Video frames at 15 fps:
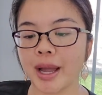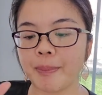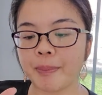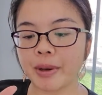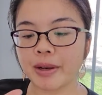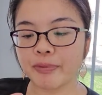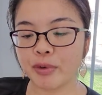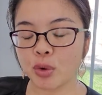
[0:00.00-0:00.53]
It had a
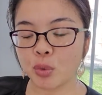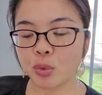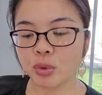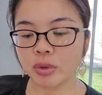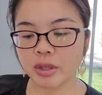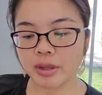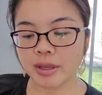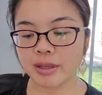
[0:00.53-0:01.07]
bit of a
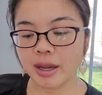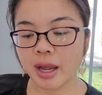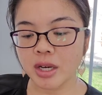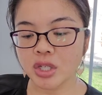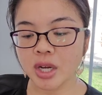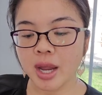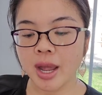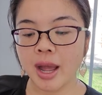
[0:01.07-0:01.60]
cool to the
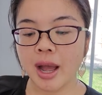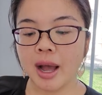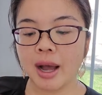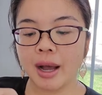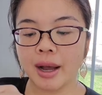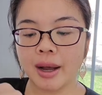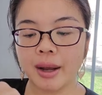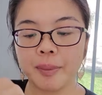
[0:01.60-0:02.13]
touch,
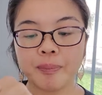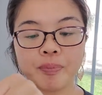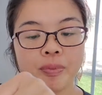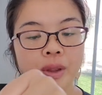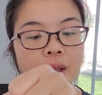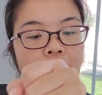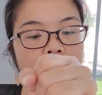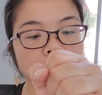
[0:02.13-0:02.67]

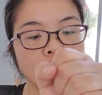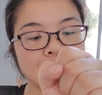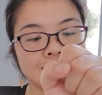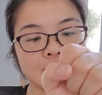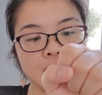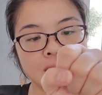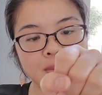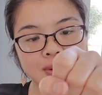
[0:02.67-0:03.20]
um, and it
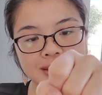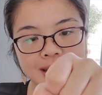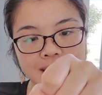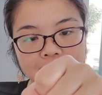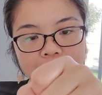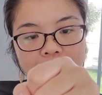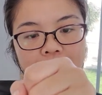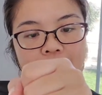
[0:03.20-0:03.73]
has almost
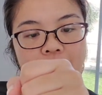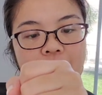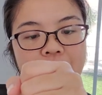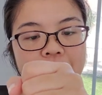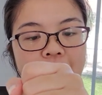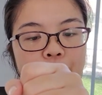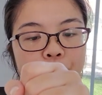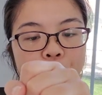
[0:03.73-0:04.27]
like a little
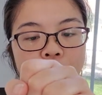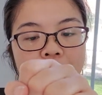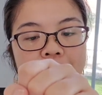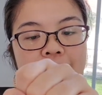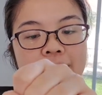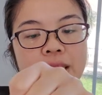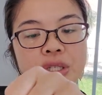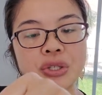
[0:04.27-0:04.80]
slight
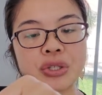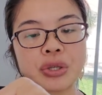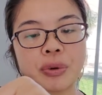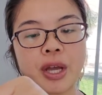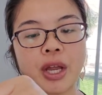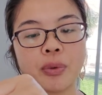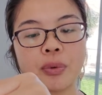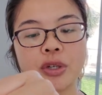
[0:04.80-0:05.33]
pearlescence
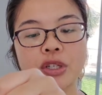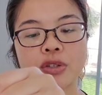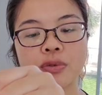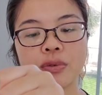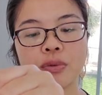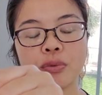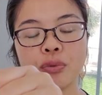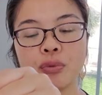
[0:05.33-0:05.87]
to it, which
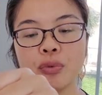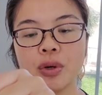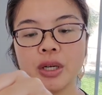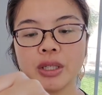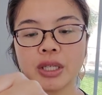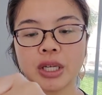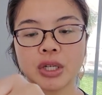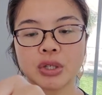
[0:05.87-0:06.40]
is
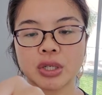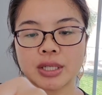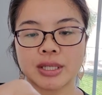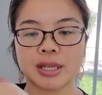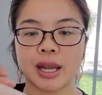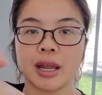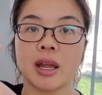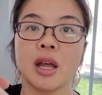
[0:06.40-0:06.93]
really
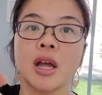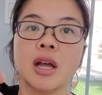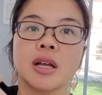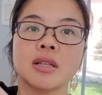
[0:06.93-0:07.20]
interesting.